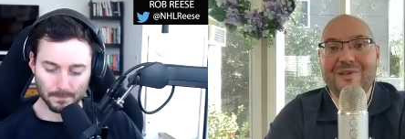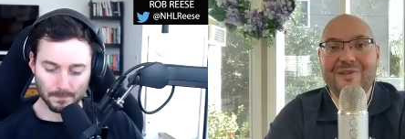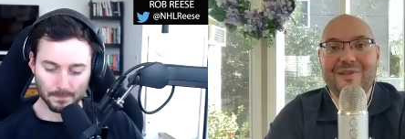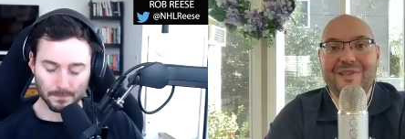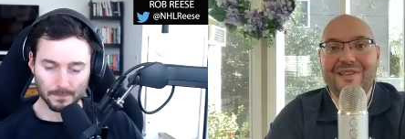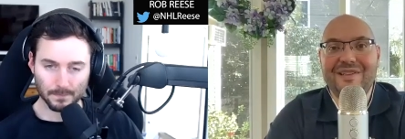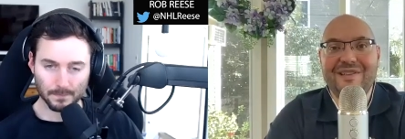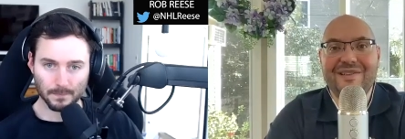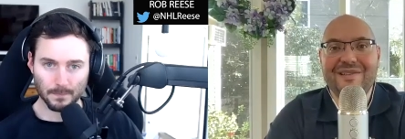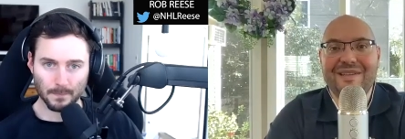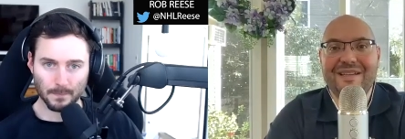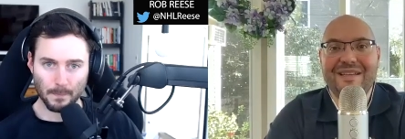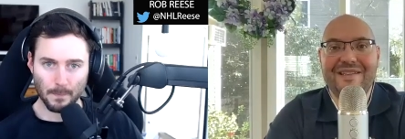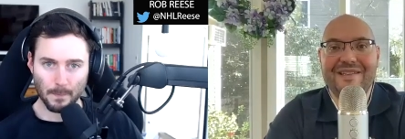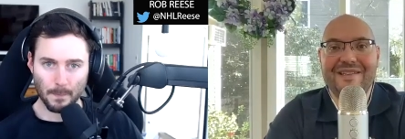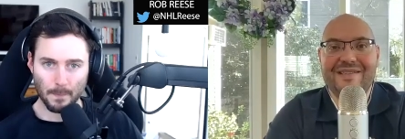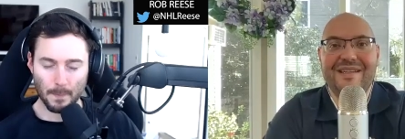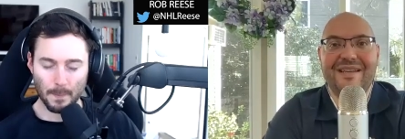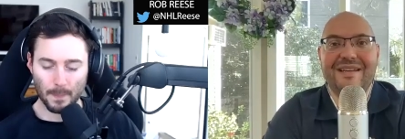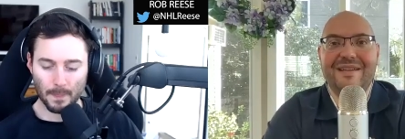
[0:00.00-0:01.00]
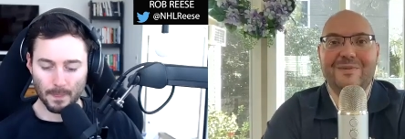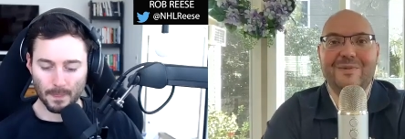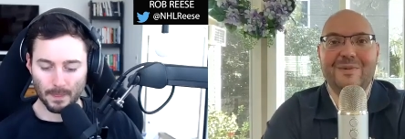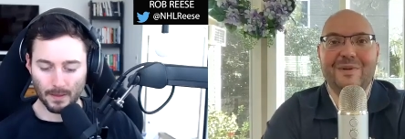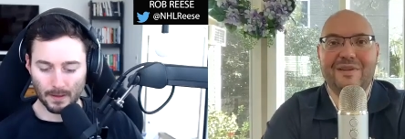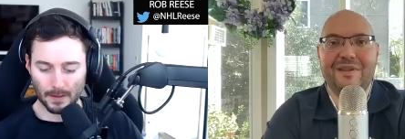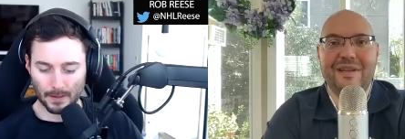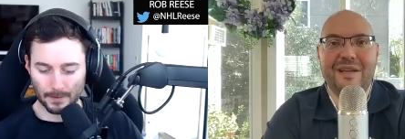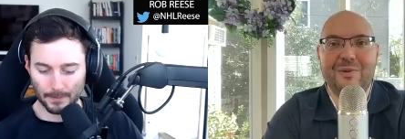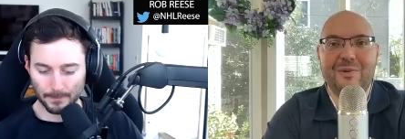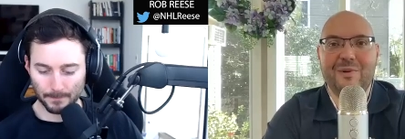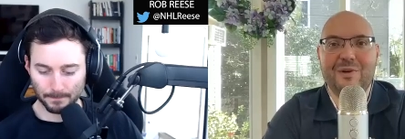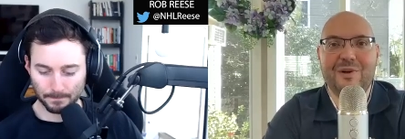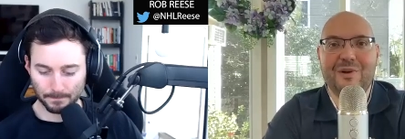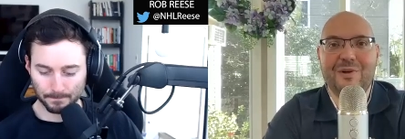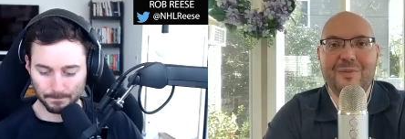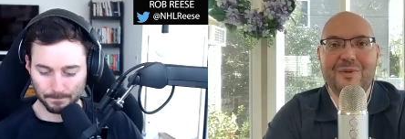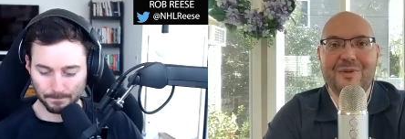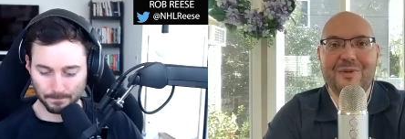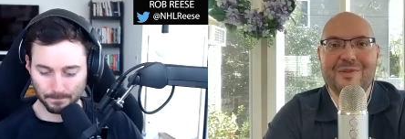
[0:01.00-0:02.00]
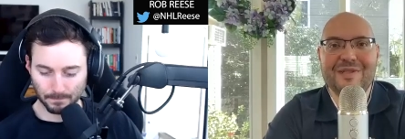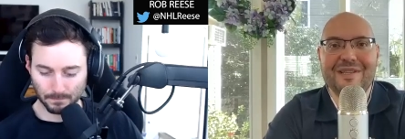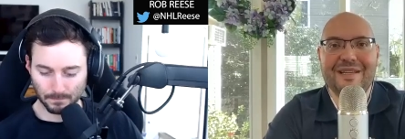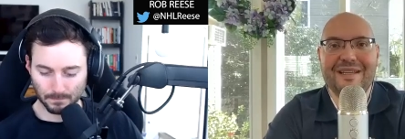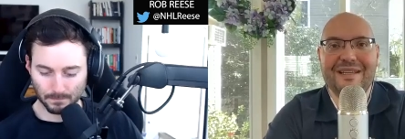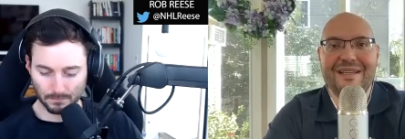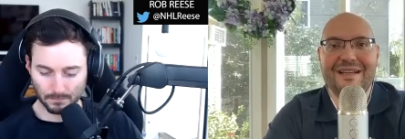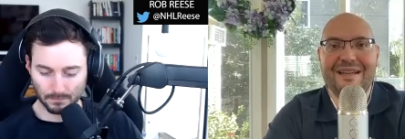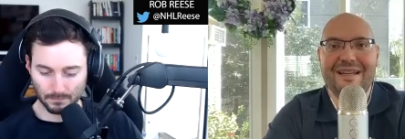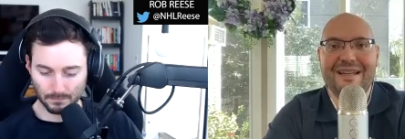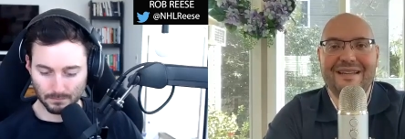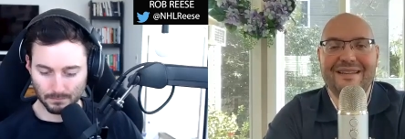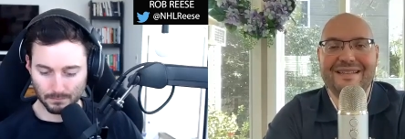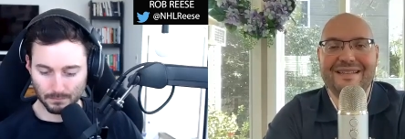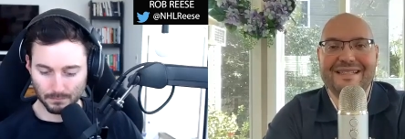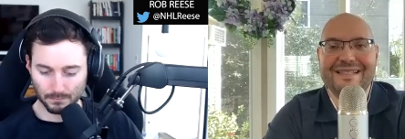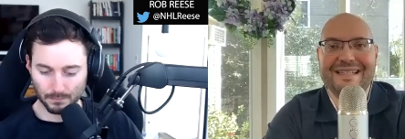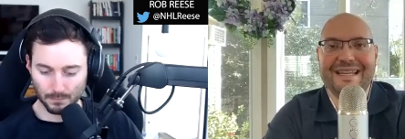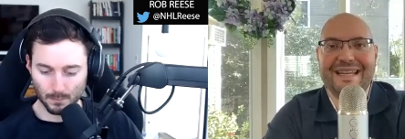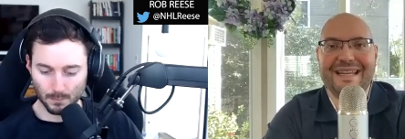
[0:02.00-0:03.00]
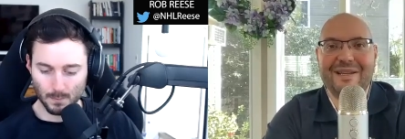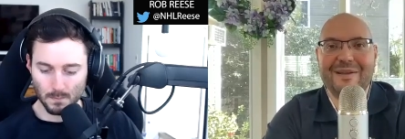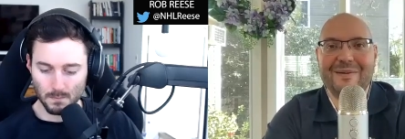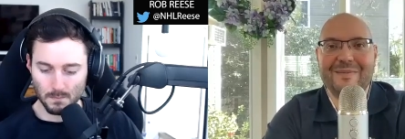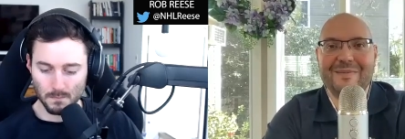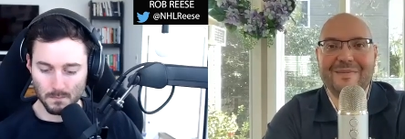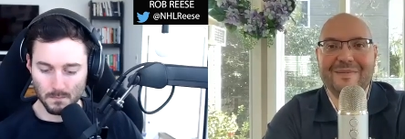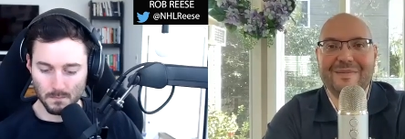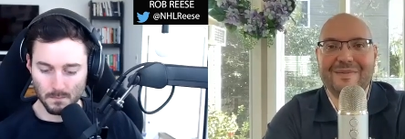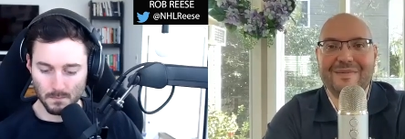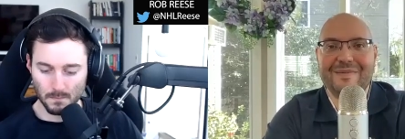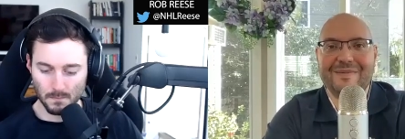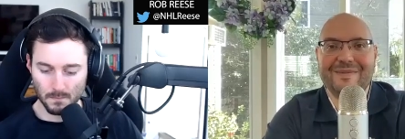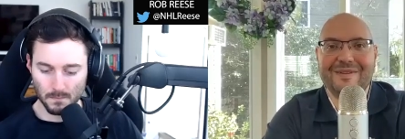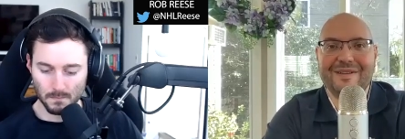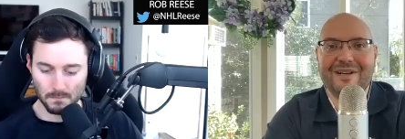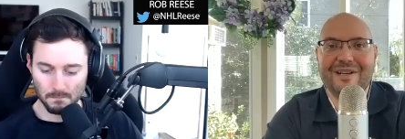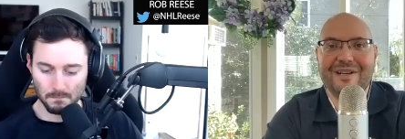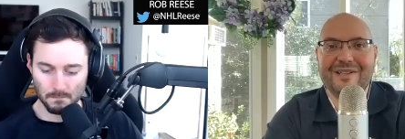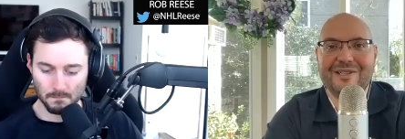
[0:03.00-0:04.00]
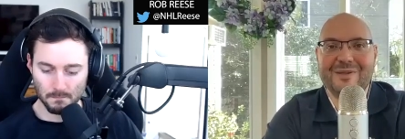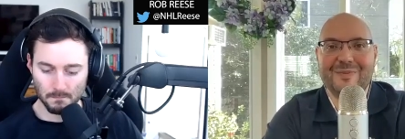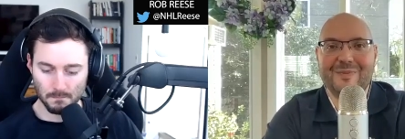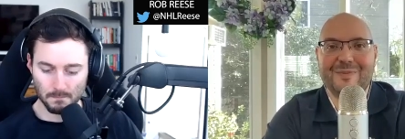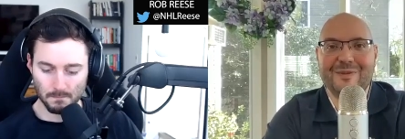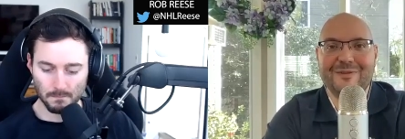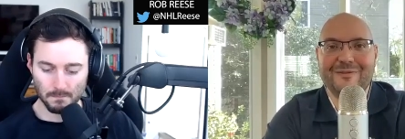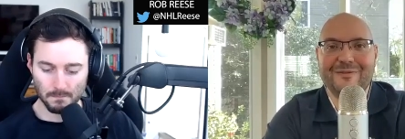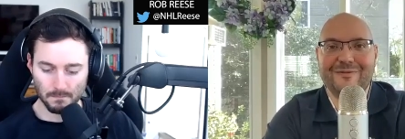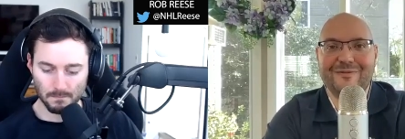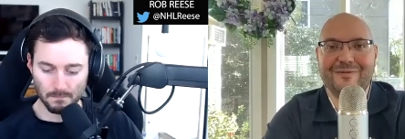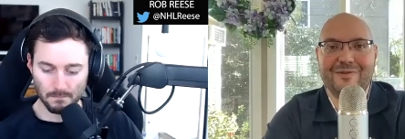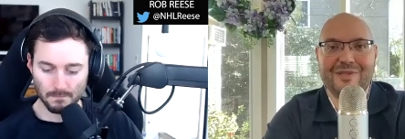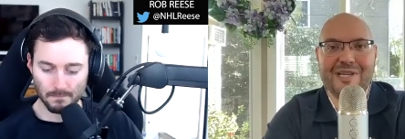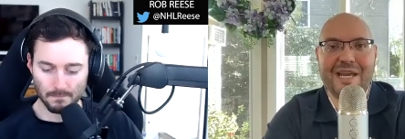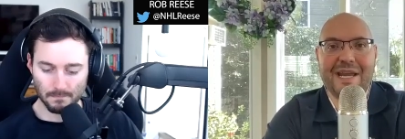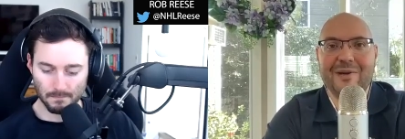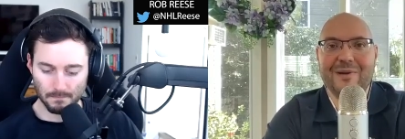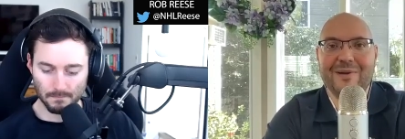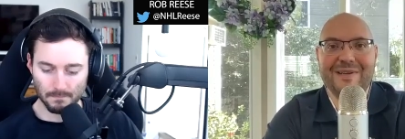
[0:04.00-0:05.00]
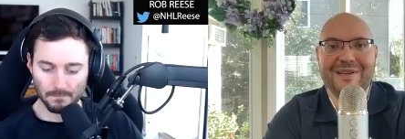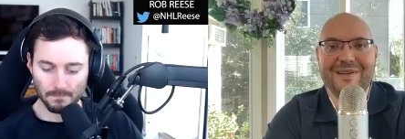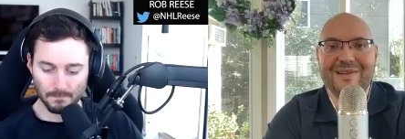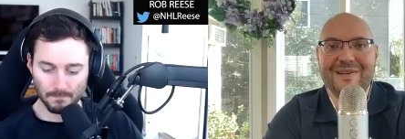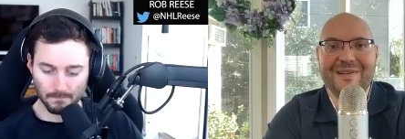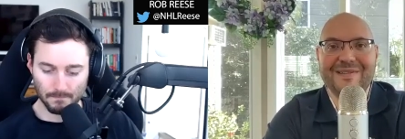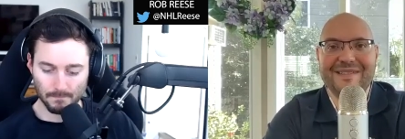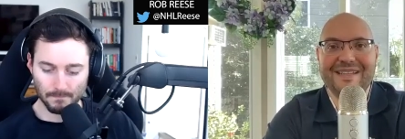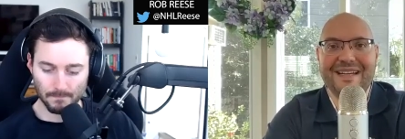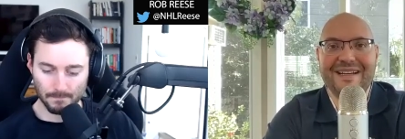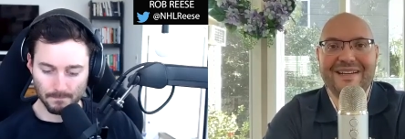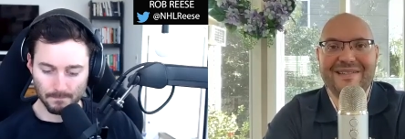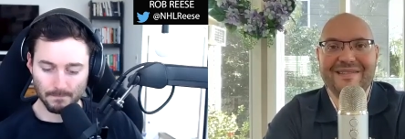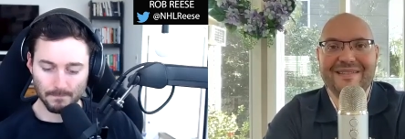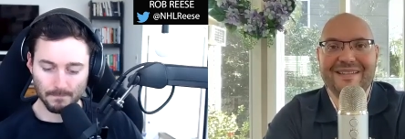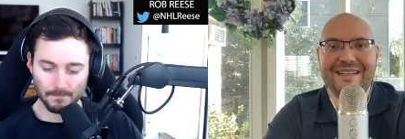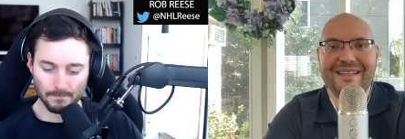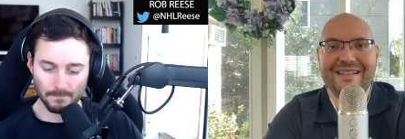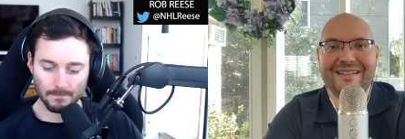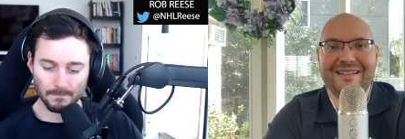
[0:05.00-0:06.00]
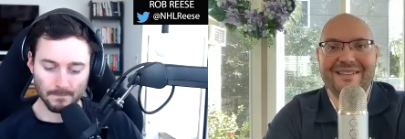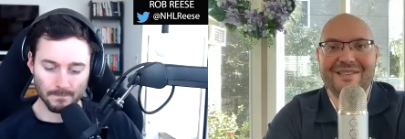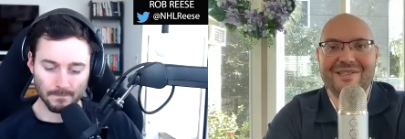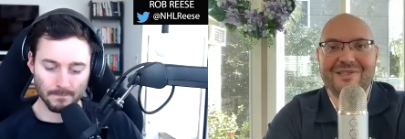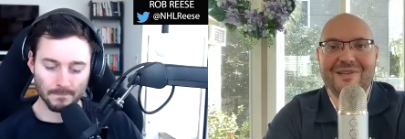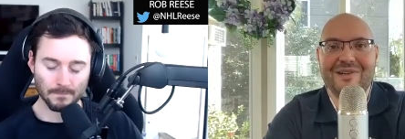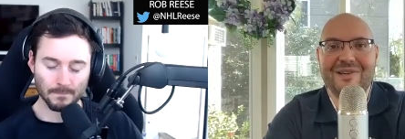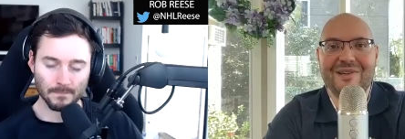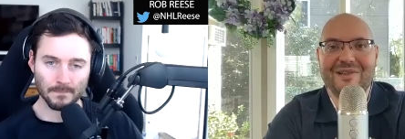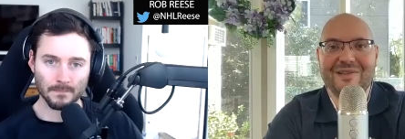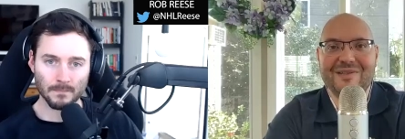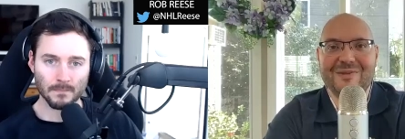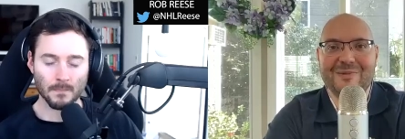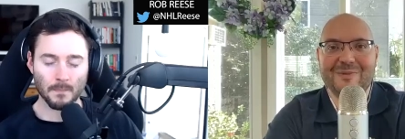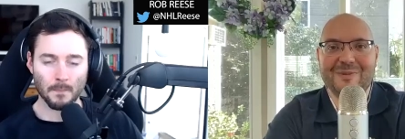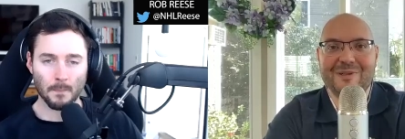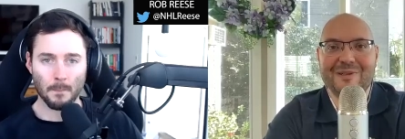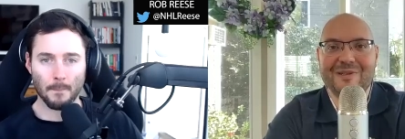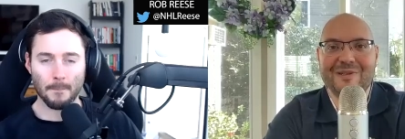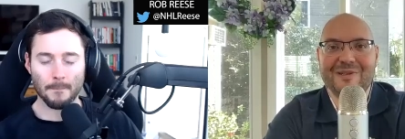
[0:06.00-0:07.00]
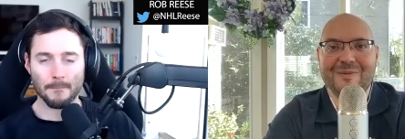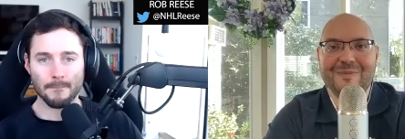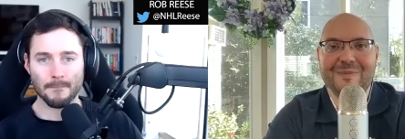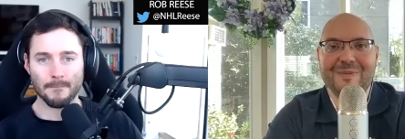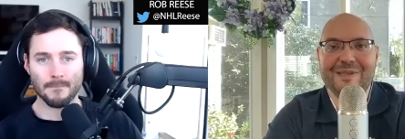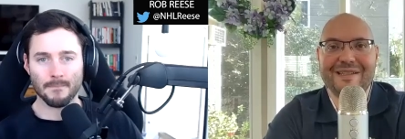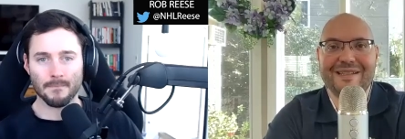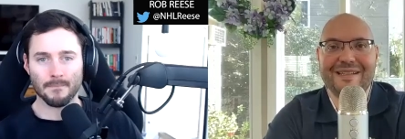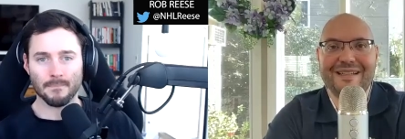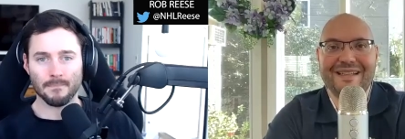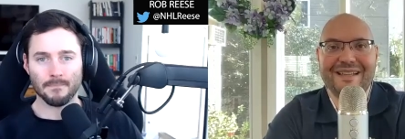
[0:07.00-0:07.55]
Speaker 1: in the year like you said we, they were almost like on the same cusp of tearing it all down like the sharks were but